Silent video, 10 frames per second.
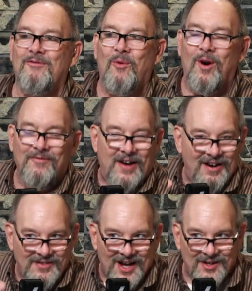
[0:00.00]
no. four or
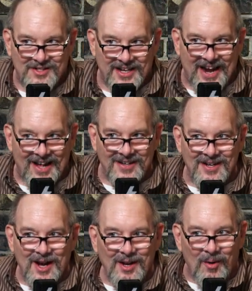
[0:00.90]
five dollars a
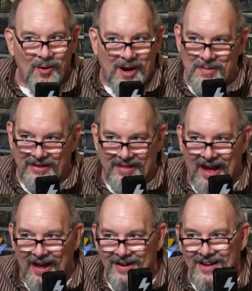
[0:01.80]
gallon. Don't worry about
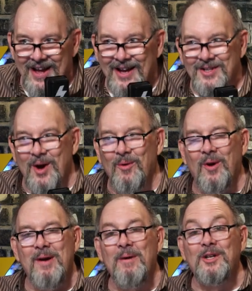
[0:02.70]
that. Don't
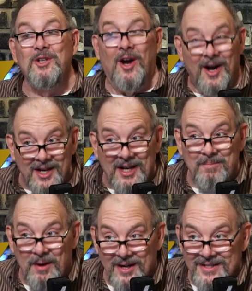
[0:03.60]
worry about your
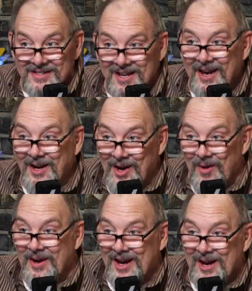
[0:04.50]
honey buns
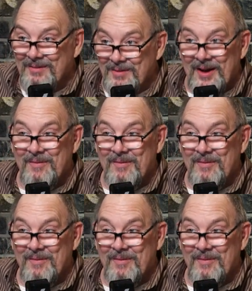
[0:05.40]
going up